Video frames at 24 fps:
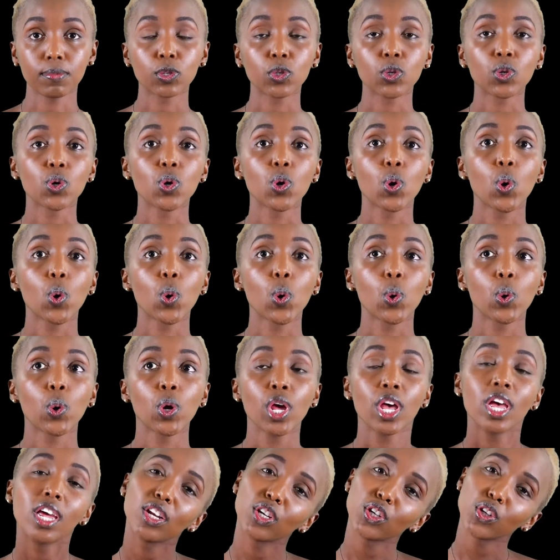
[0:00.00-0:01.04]
So
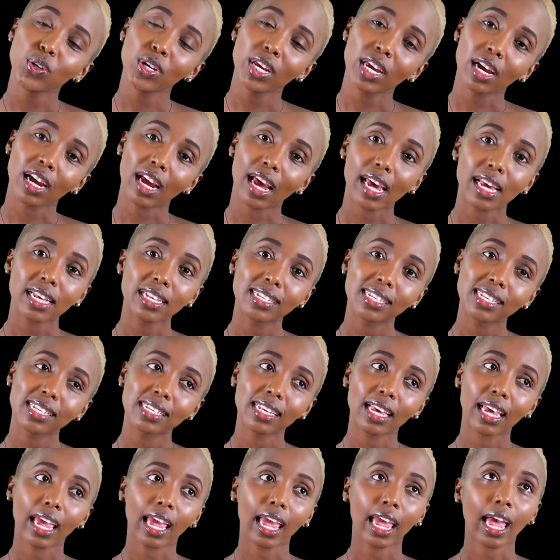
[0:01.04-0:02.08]
do you hear guys
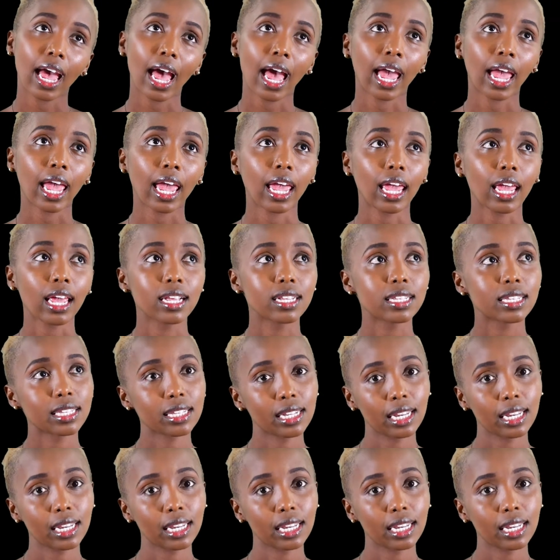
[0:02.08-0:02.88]
saying I